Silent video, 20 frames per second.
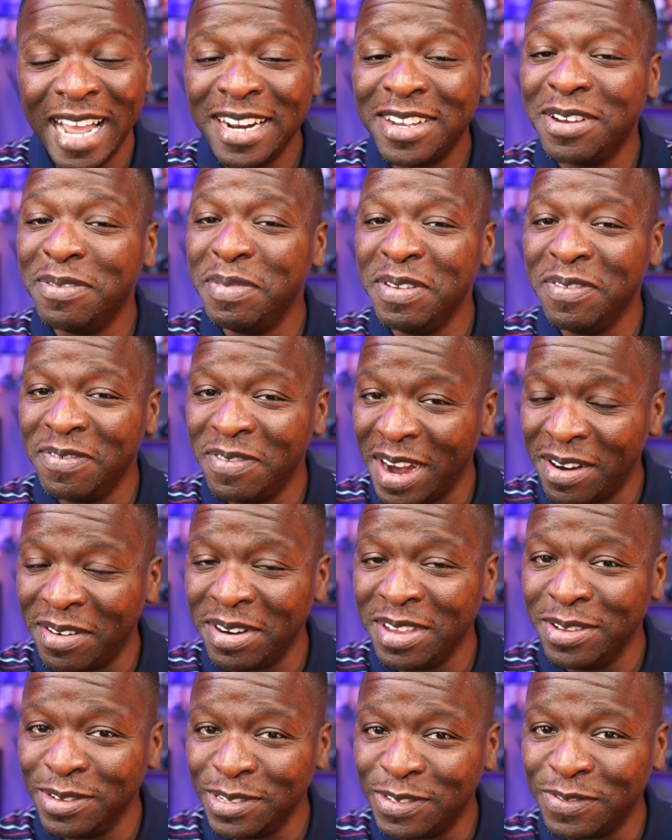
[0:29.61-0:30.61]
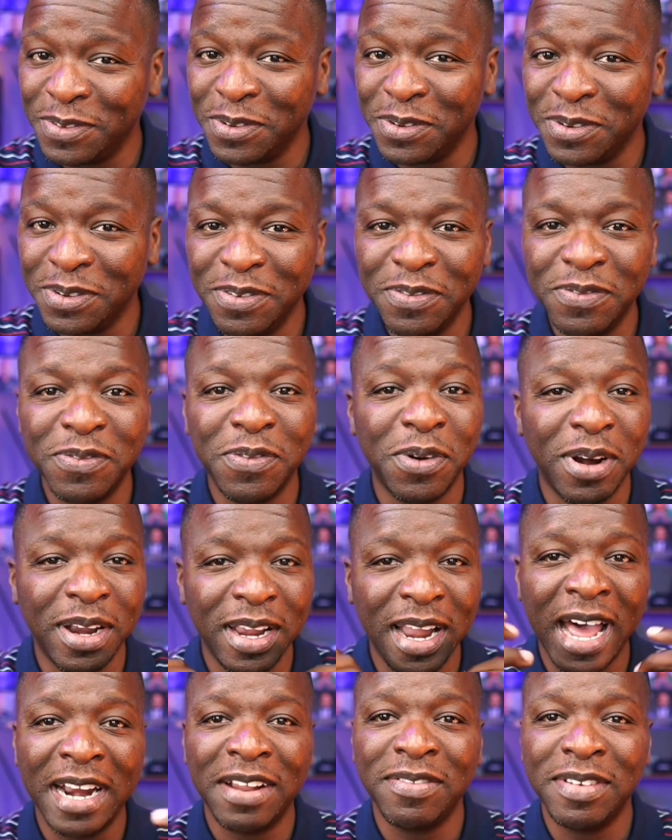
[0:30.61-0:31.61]
that could be very useful for a
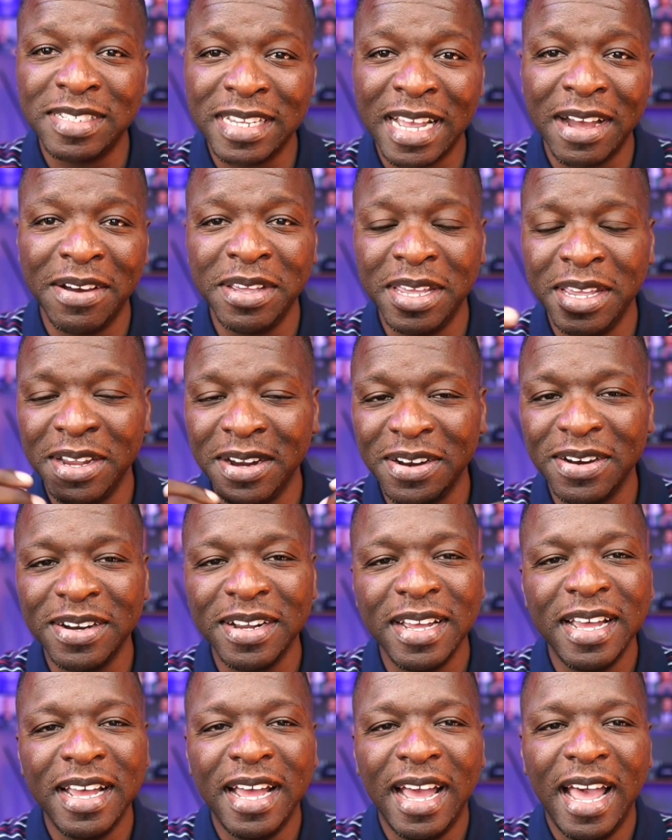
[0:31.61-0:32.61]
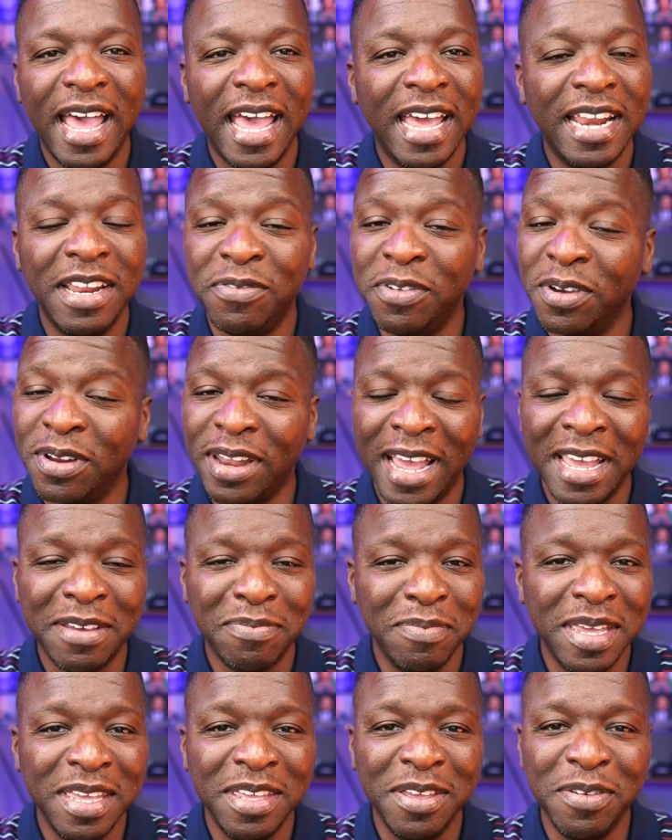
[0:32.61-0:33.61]
lot of us out here. And if you're
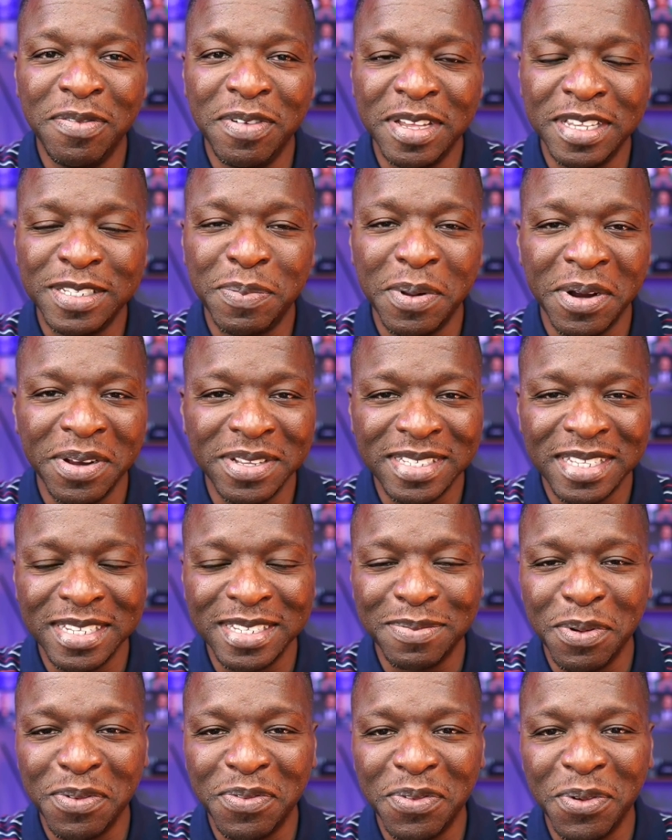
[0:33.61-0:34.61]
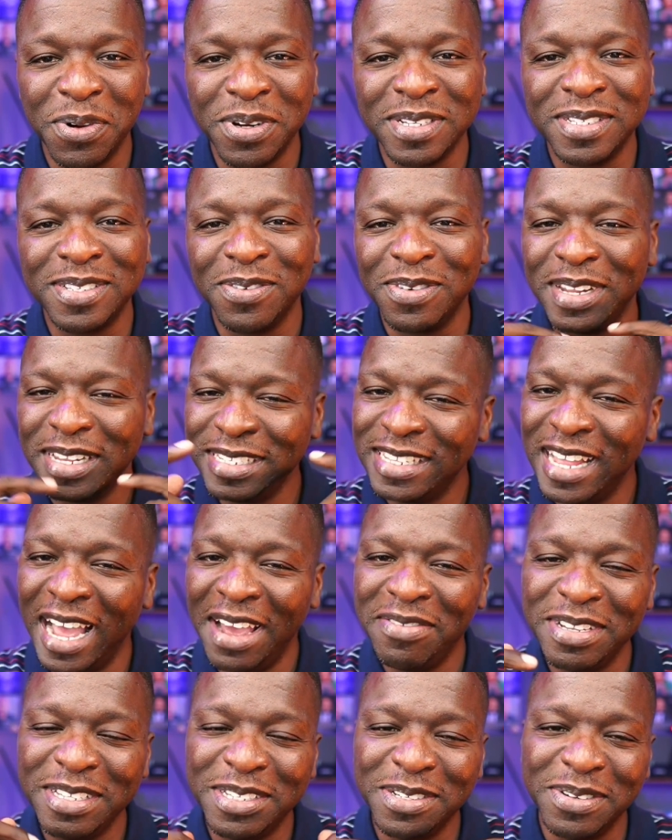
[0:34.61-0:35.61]
like me, you've experienced this before. So let's
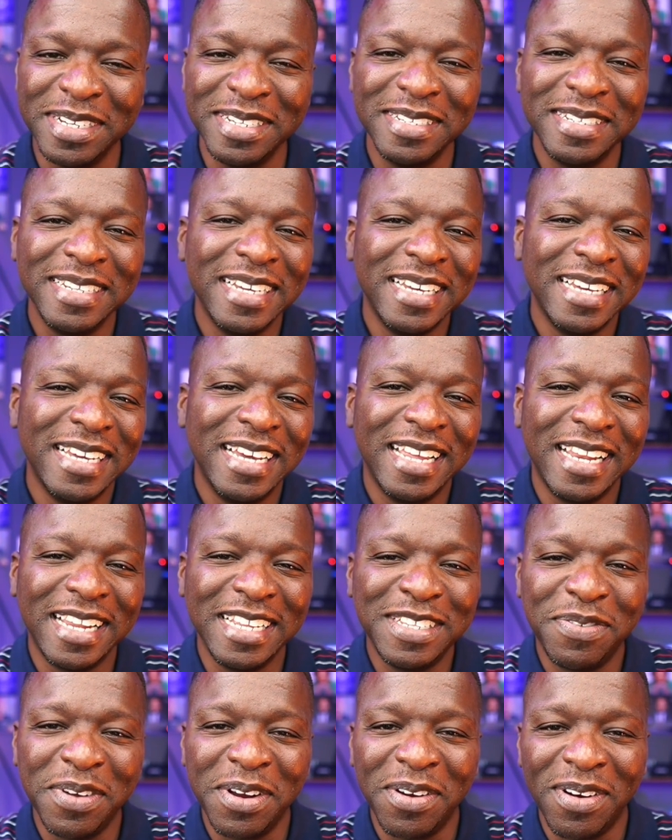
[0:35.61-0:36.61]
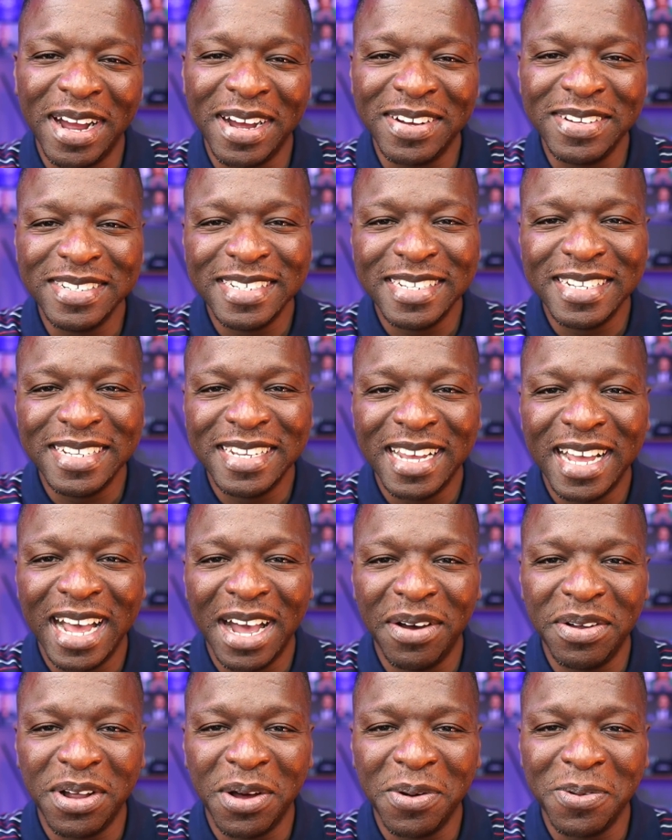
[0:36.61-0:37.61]
dive into it and let's figure out
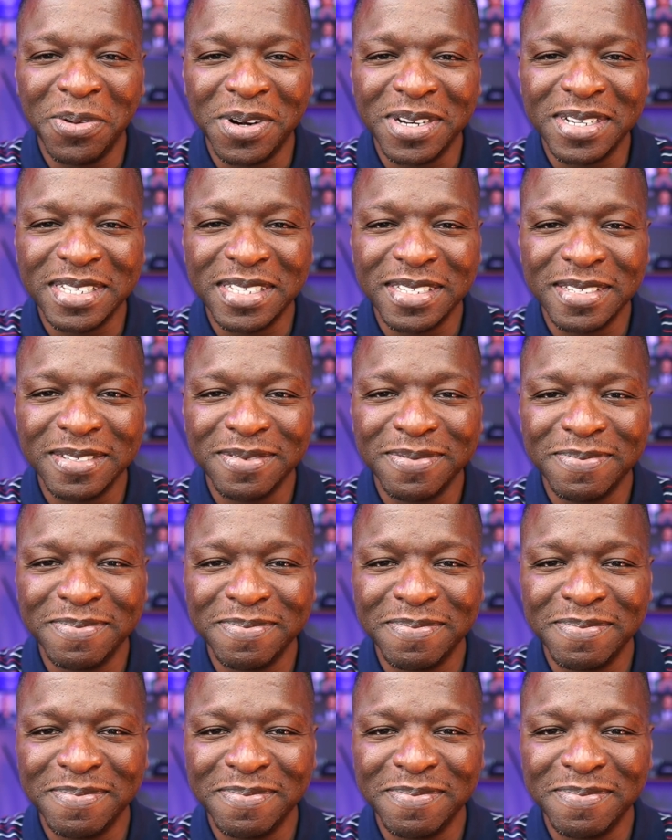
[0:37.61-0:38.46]
how it all works.